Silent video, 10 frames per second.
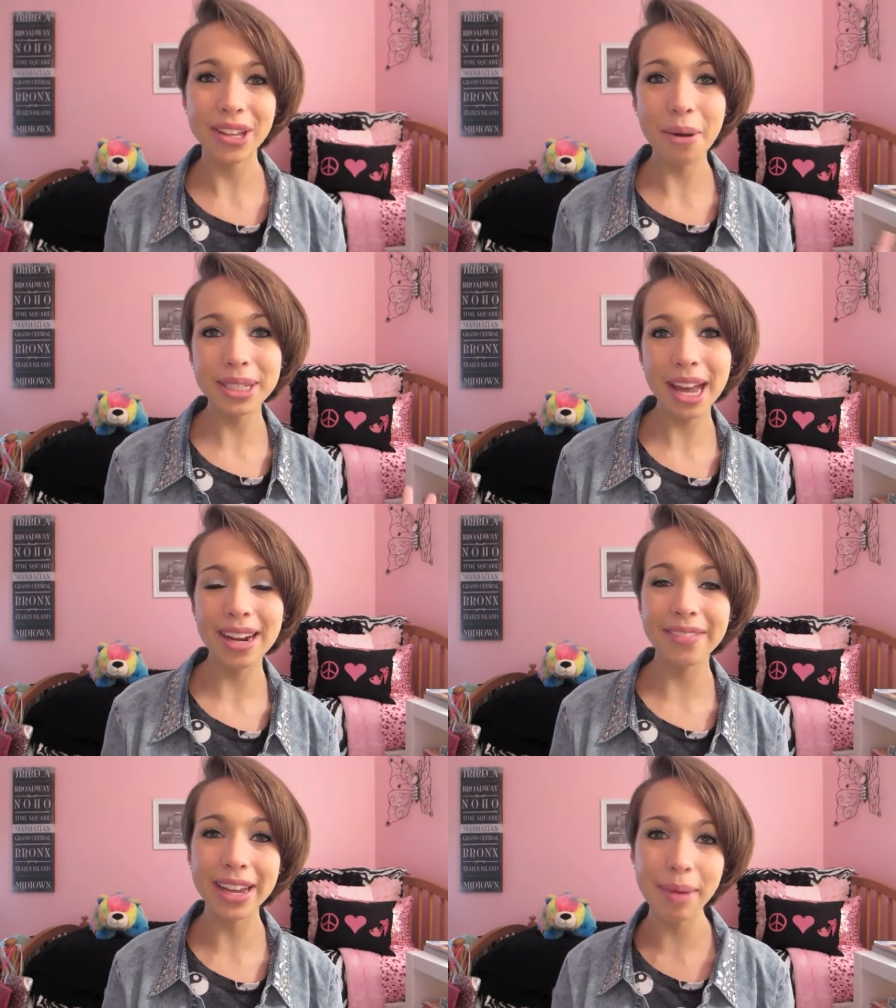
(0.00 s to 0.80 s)
So that was
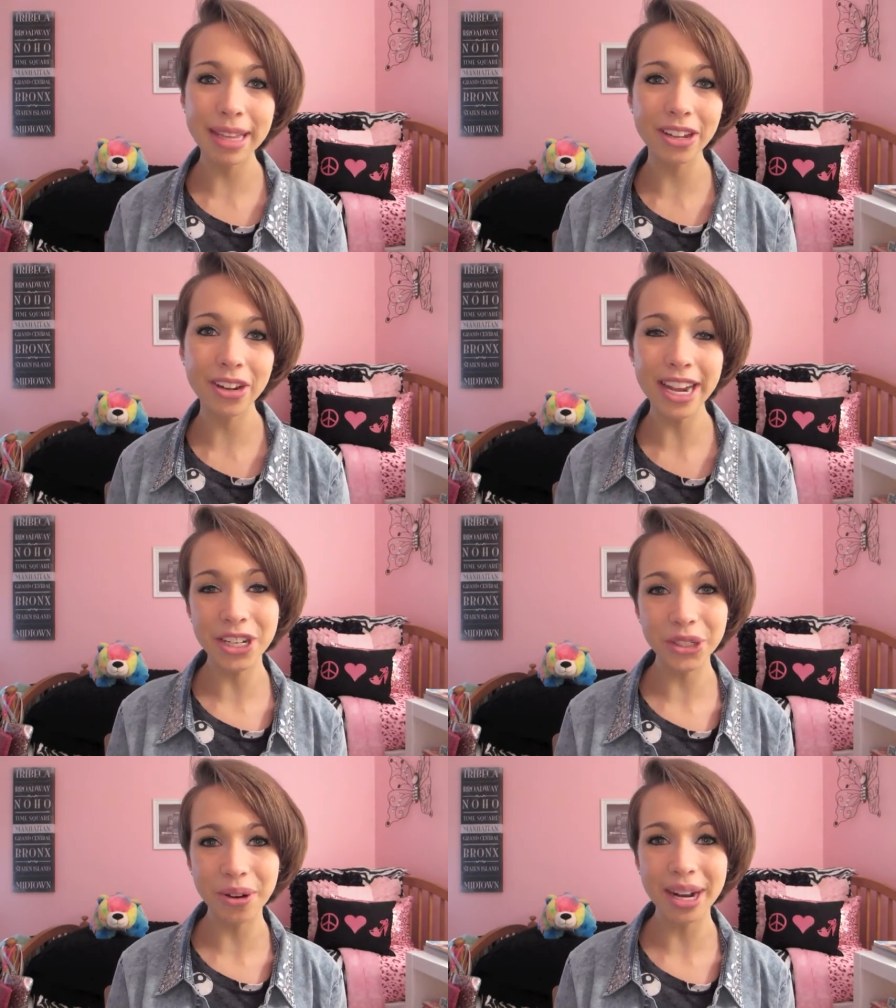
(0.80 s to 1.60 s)
kind of like my little
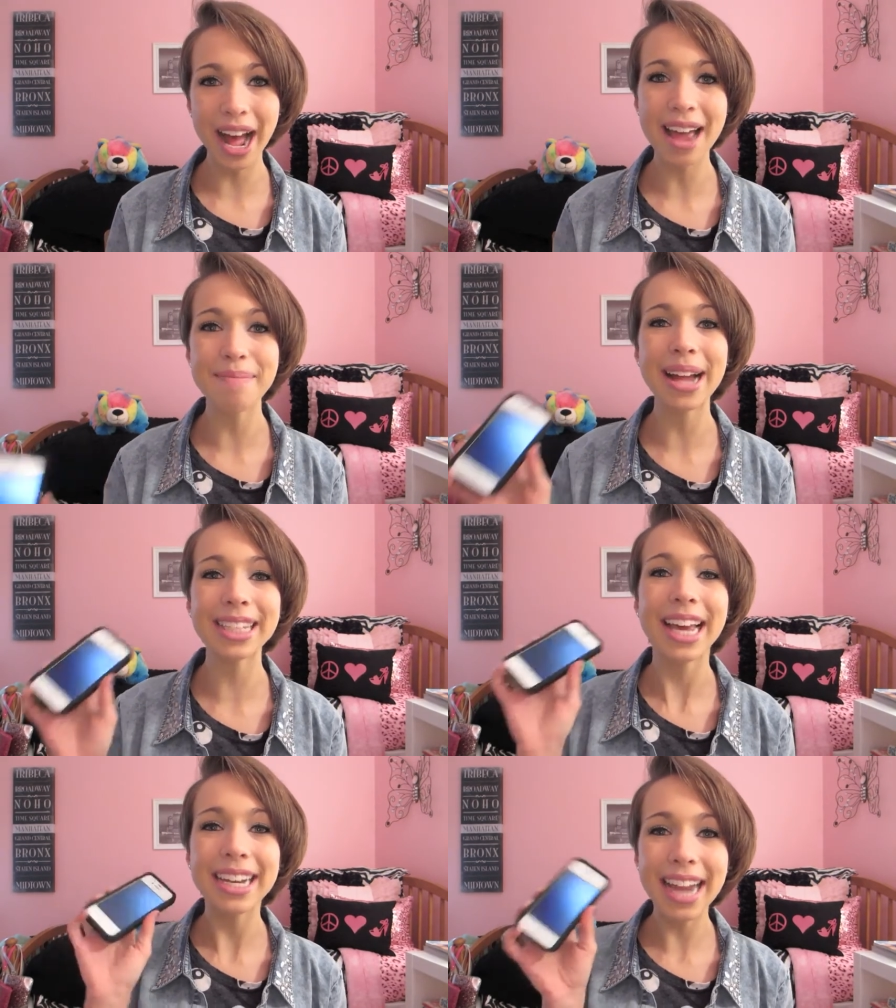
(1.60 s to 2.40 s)
intro to IMATS.